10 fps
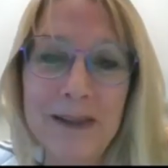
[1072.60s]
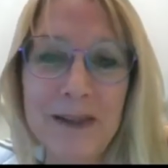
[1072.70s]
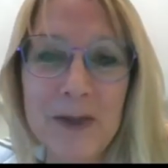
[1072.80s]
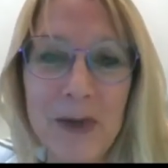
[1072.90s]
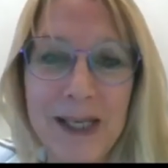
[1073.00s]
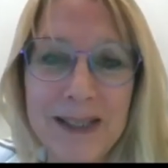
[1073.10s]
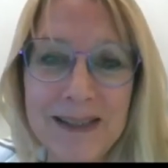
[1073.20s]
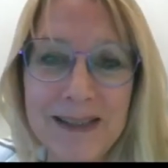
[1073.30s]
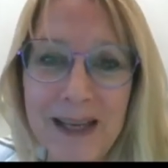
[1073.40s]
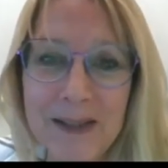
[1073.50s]
to join
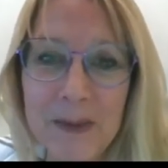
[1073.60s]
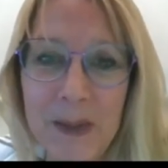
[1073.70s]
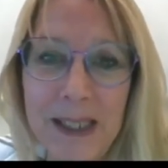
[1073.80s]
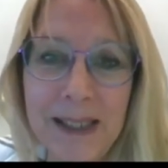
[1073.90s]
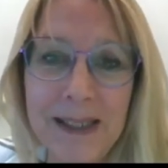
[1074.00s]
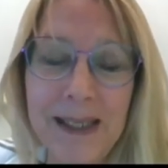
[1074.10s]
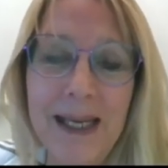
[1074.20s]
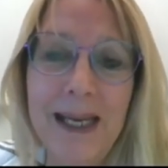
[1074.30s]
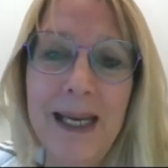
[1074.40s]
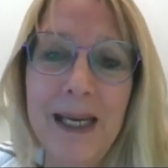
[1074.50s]
us next week,
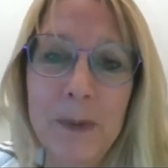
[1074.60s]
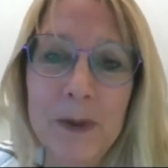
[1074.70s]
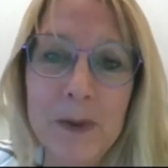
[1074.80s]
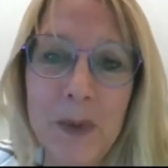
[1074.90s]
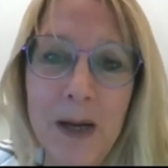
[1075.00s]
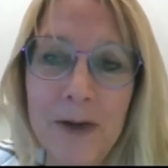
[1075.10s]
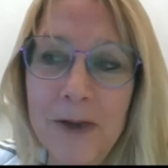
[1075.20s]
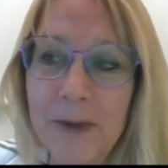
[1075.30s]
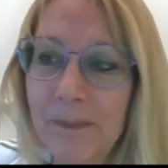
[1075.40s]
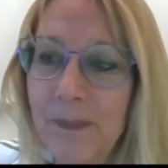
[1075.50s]
April
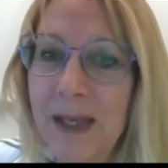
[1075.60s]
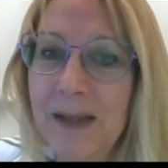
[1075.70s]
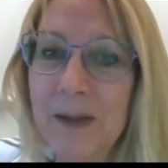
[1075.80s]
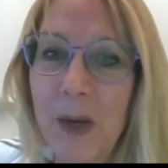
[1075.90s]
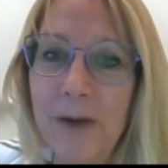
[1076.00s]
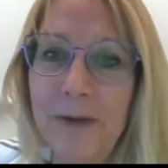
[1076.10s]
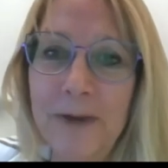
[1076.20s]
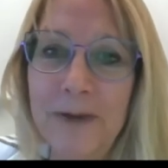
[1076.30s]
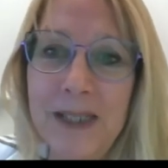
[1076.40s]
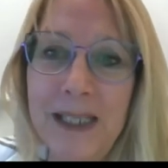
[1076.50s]
12th,
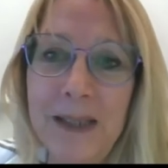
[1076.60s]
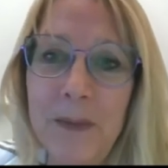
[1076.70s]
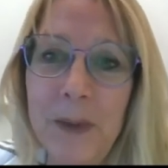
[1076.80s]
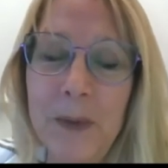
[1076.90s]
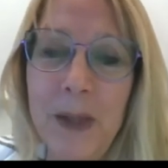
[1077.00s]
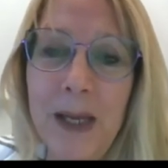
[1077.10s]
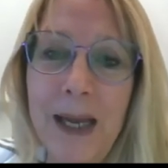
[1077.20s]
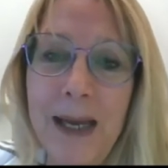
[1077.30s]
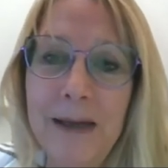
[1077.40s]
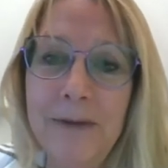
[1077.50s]
12:15. We will
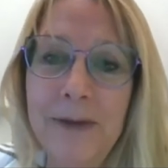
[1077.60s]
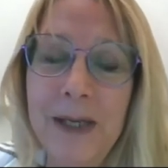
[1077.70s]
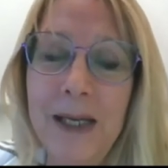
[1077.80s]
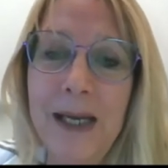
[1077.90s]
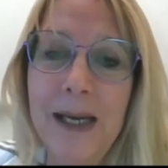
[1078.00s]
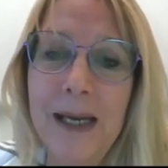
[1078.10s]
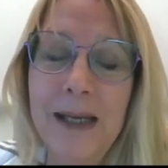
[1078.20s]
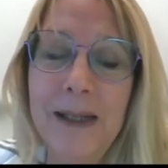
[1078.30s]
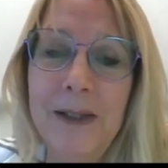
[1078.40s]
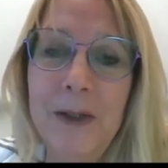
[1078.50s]
have
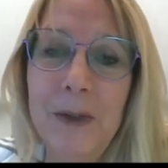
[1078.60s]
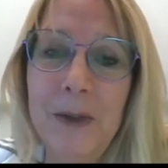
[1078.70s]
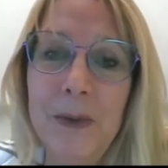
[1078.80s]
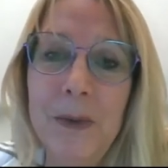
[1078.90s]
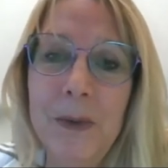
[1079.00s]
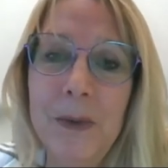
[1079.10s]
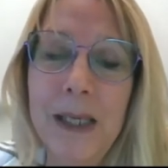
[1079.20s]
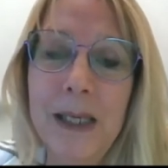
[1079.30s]
a new